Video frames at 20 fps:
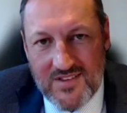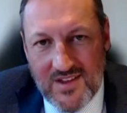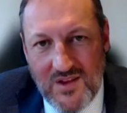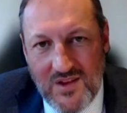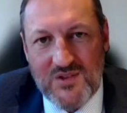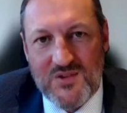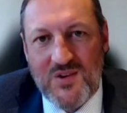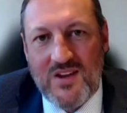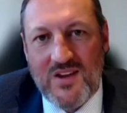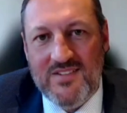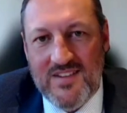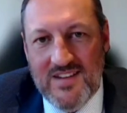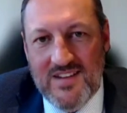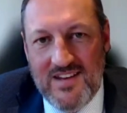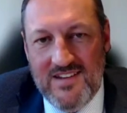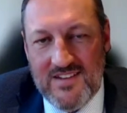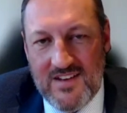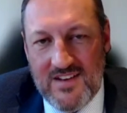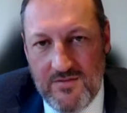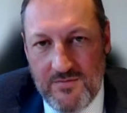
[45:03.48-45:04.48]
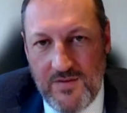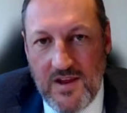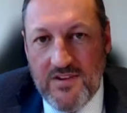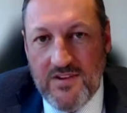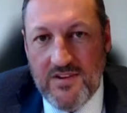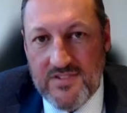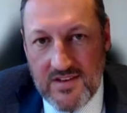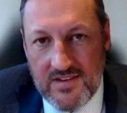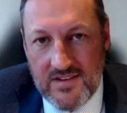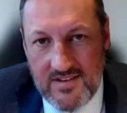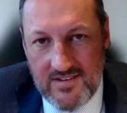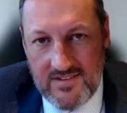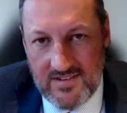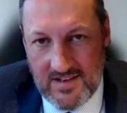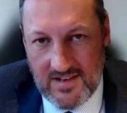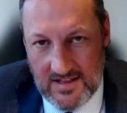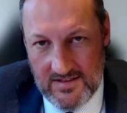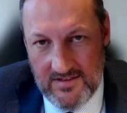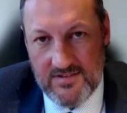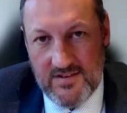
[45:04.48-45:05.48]
those trustees that invest in these
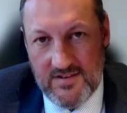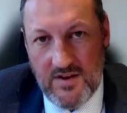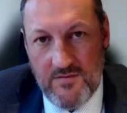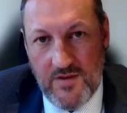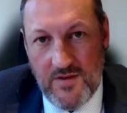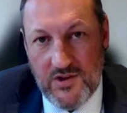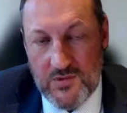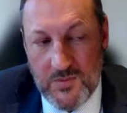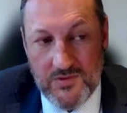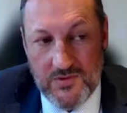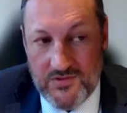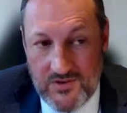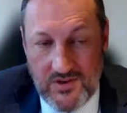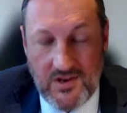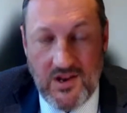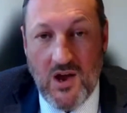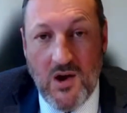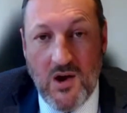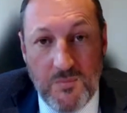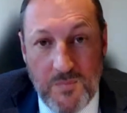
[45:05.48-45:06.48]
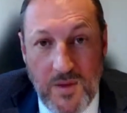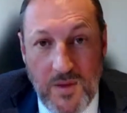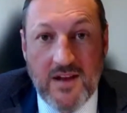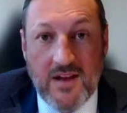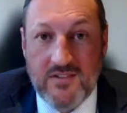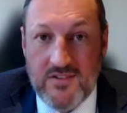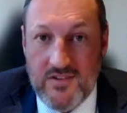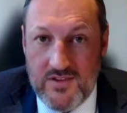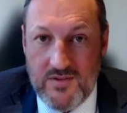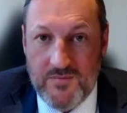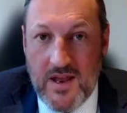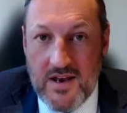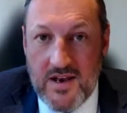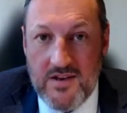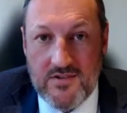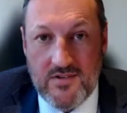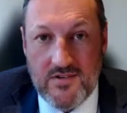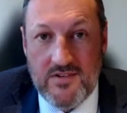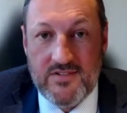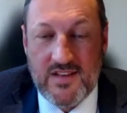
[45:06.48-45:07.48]
unlisted investments to go back to the
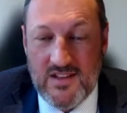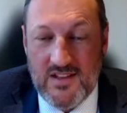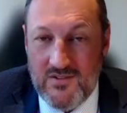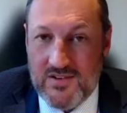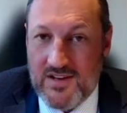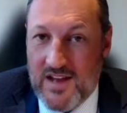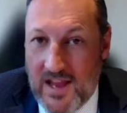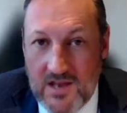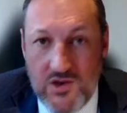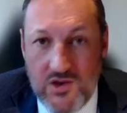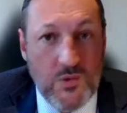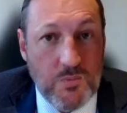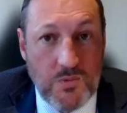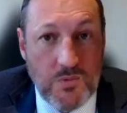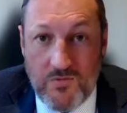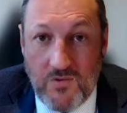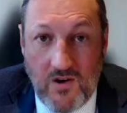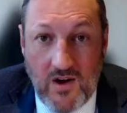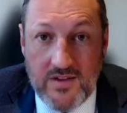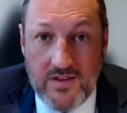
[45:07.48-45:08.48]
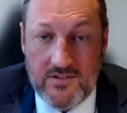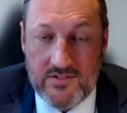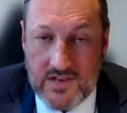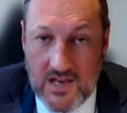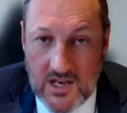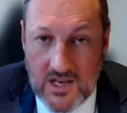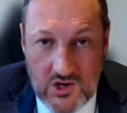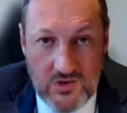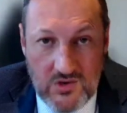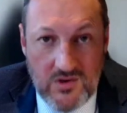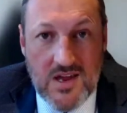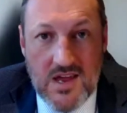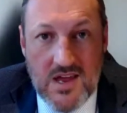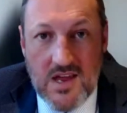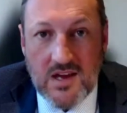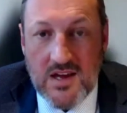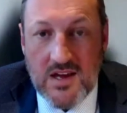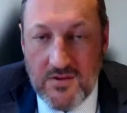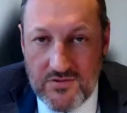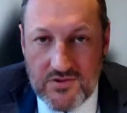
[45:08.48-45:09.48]
manager and say, look, can you provide this? Can you
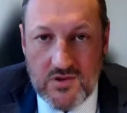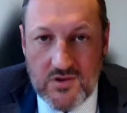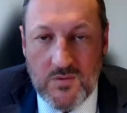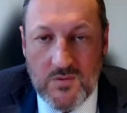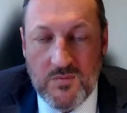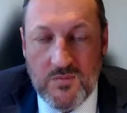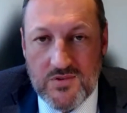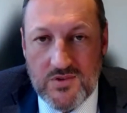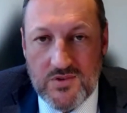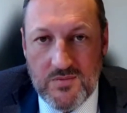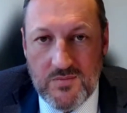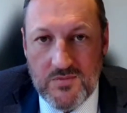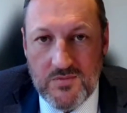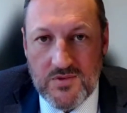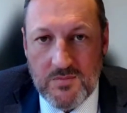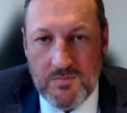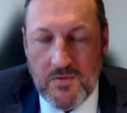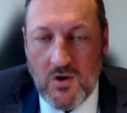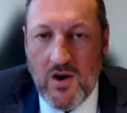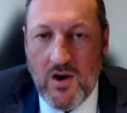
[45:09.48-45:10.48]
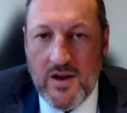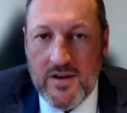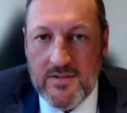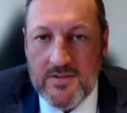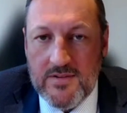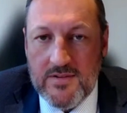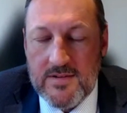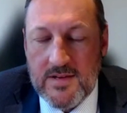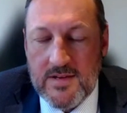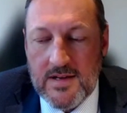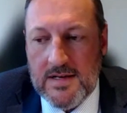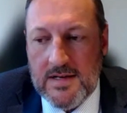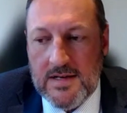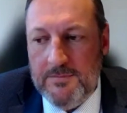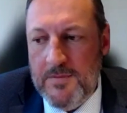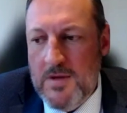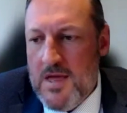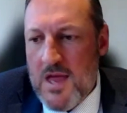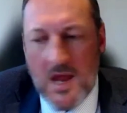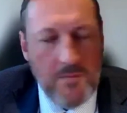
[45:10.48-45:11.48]
give some guidance?
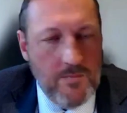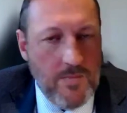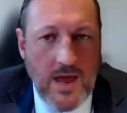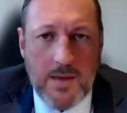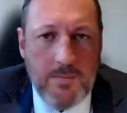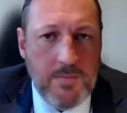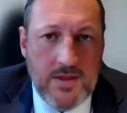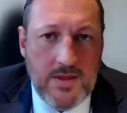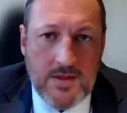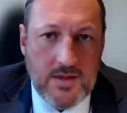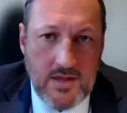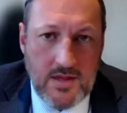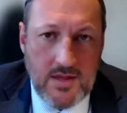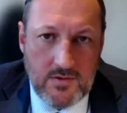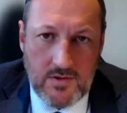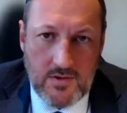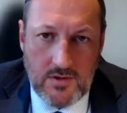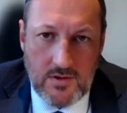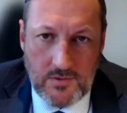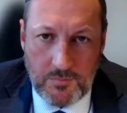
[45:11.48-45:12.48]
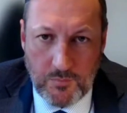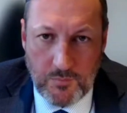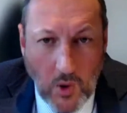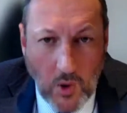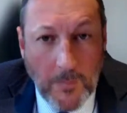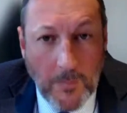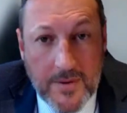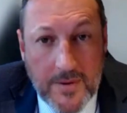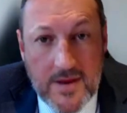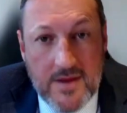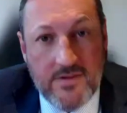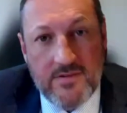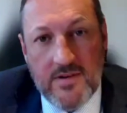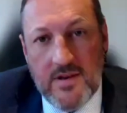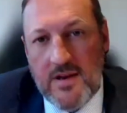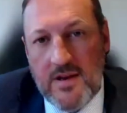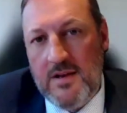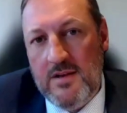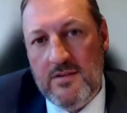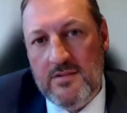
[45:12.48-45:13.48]
It may be that there's a property
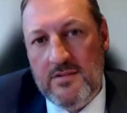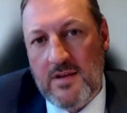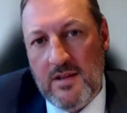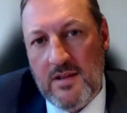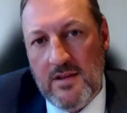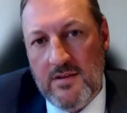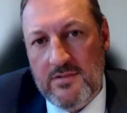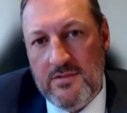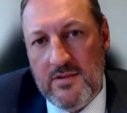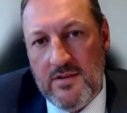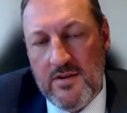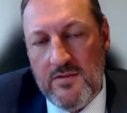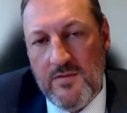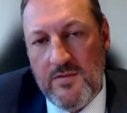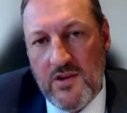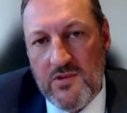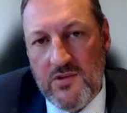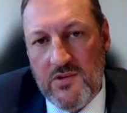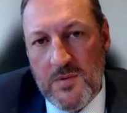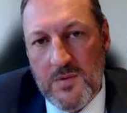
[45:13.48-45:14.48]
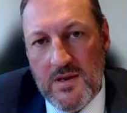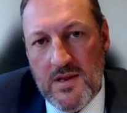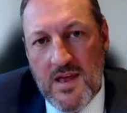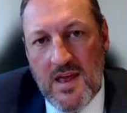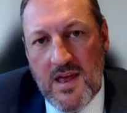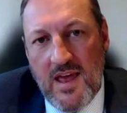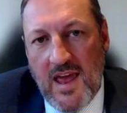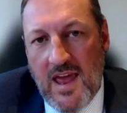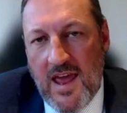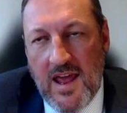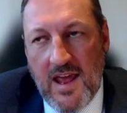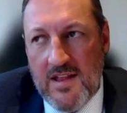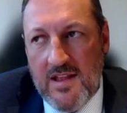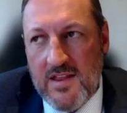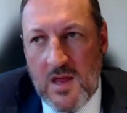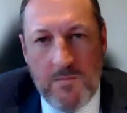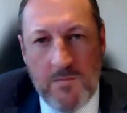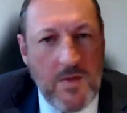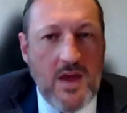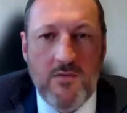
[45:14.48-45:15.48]
sitting in this unlisted investment, and
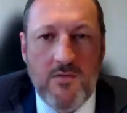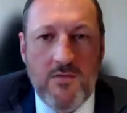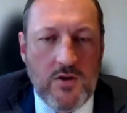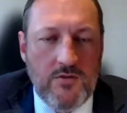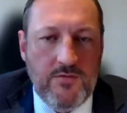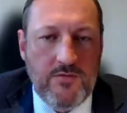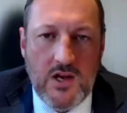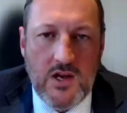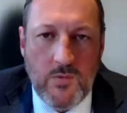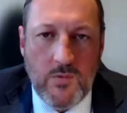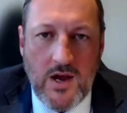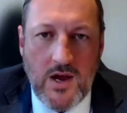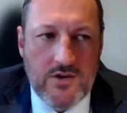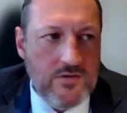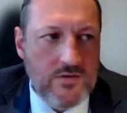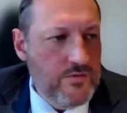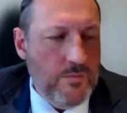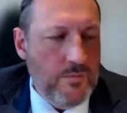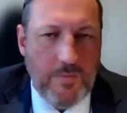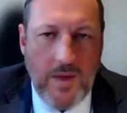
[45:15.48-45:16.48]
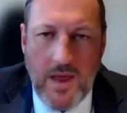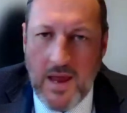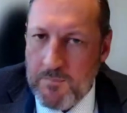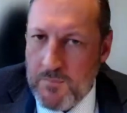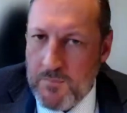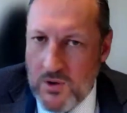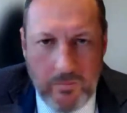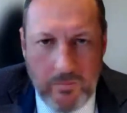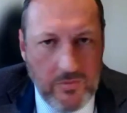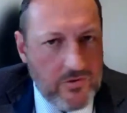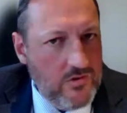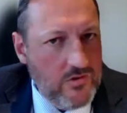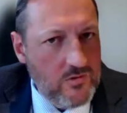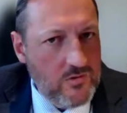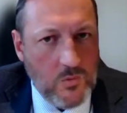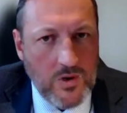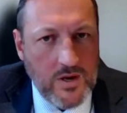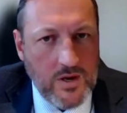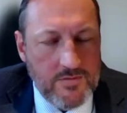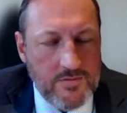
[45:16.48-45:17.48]
they may have got a valuation for bank purposes or
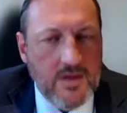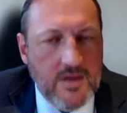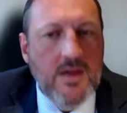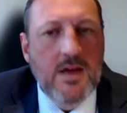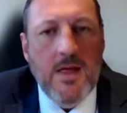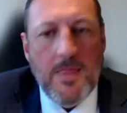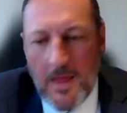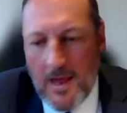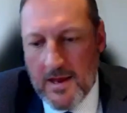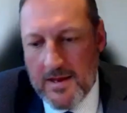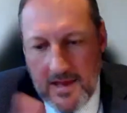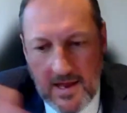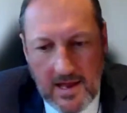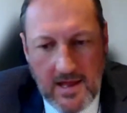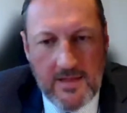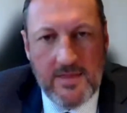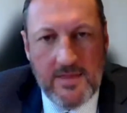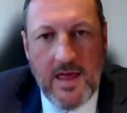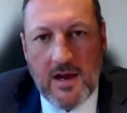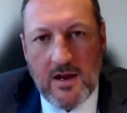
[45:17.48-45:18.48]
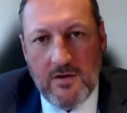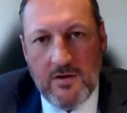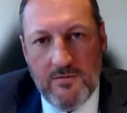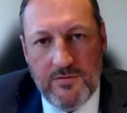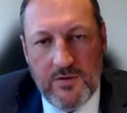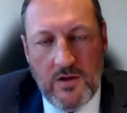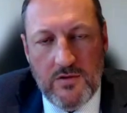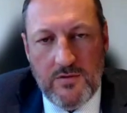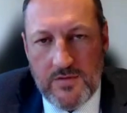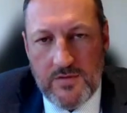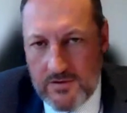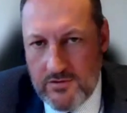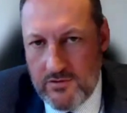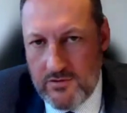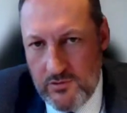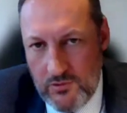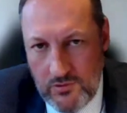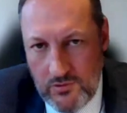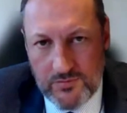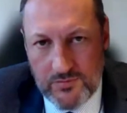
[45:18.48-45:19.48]
whatever. Again, that can flow through. That's
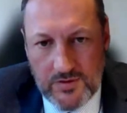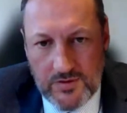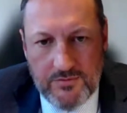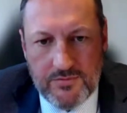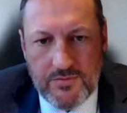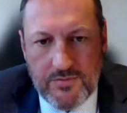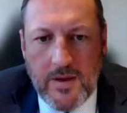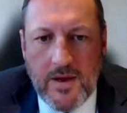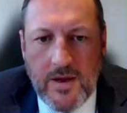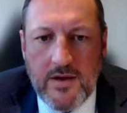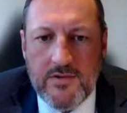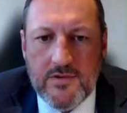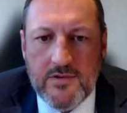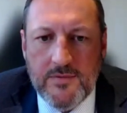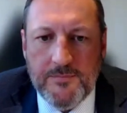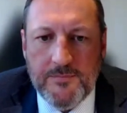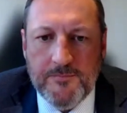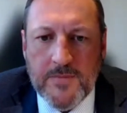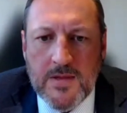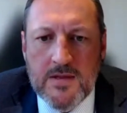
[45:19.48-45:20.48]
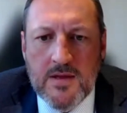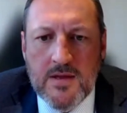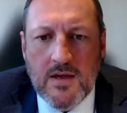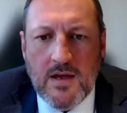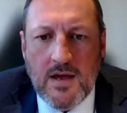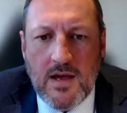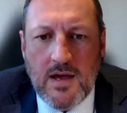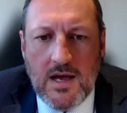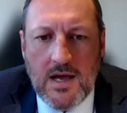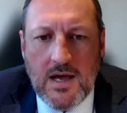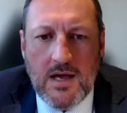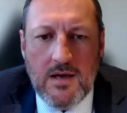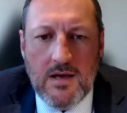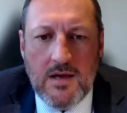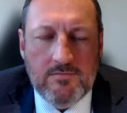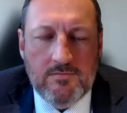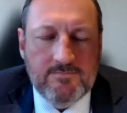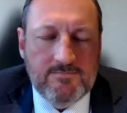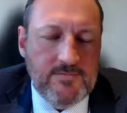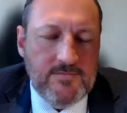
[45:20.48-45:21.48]
useful information.
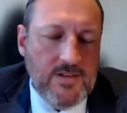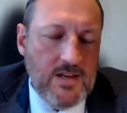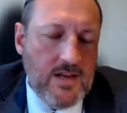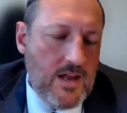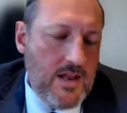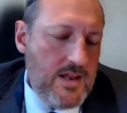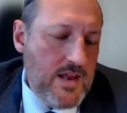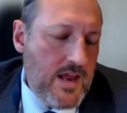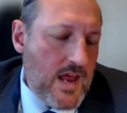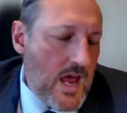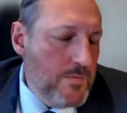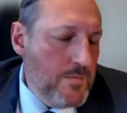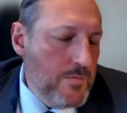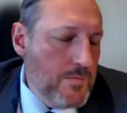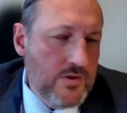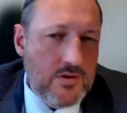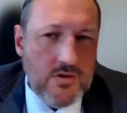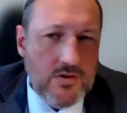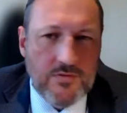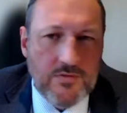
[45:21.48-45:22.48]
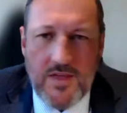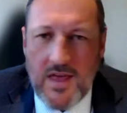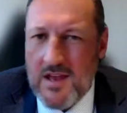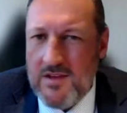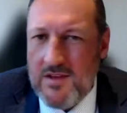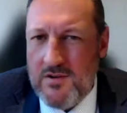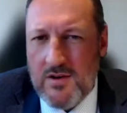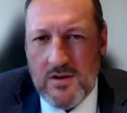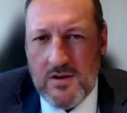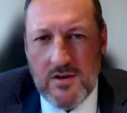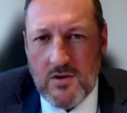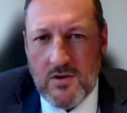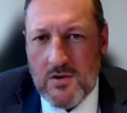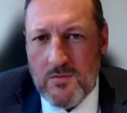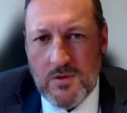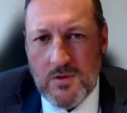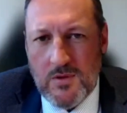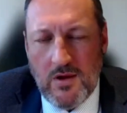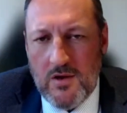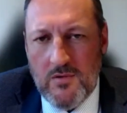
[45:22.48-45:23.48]
In the absence of that, you've got to
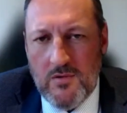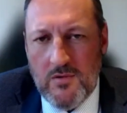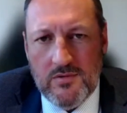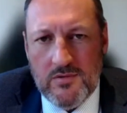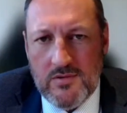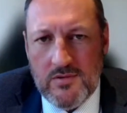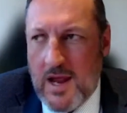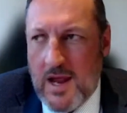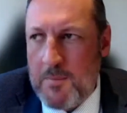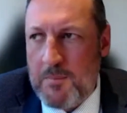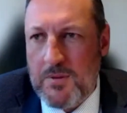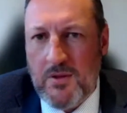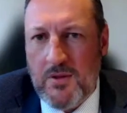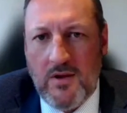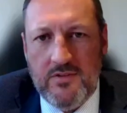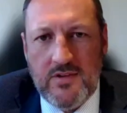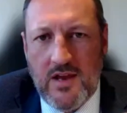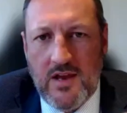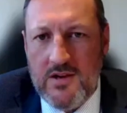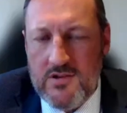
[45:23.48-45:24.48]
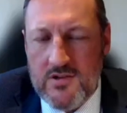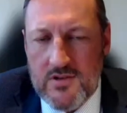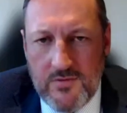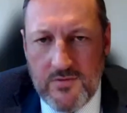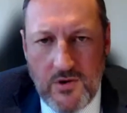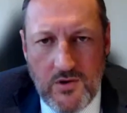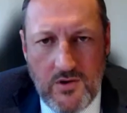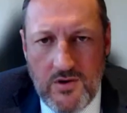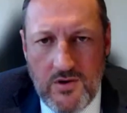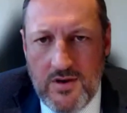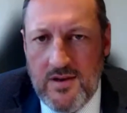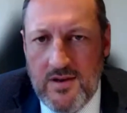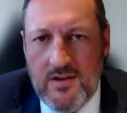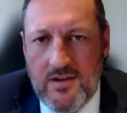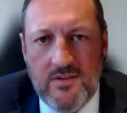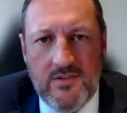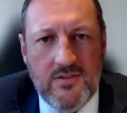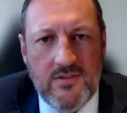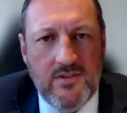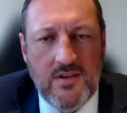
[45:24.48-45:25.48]
rely on capitalization of
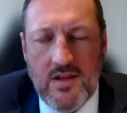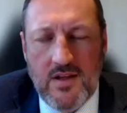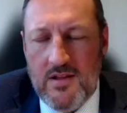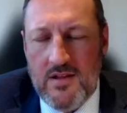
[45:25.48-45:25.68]
earnings.